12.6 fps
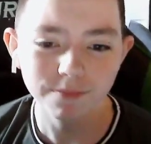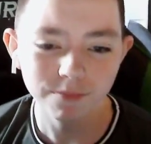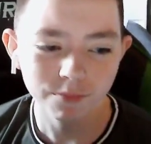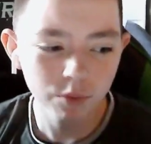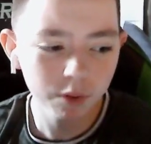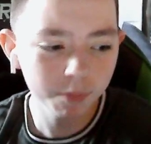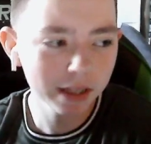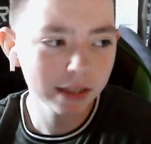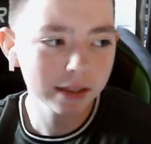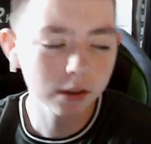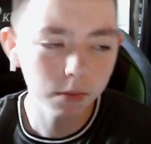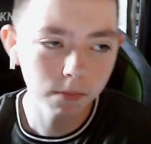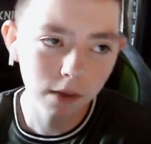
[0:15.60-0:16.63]
We beat
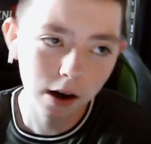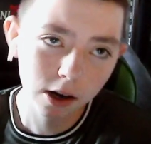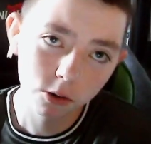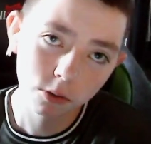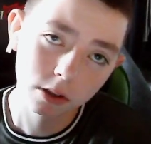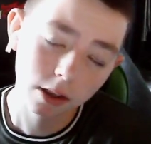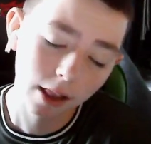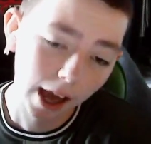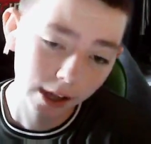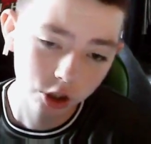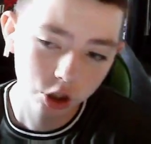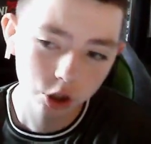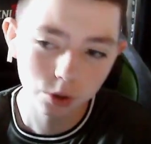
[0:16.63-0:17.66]
Kilmarnock
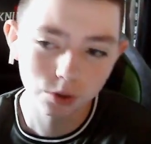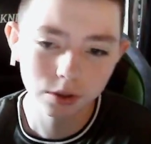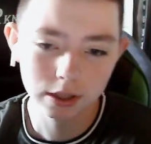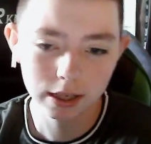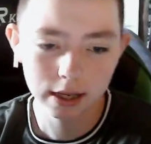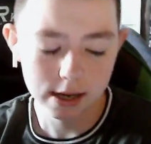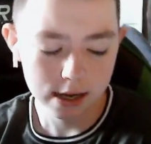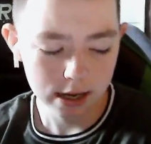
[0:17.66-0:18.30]
last Tuesday.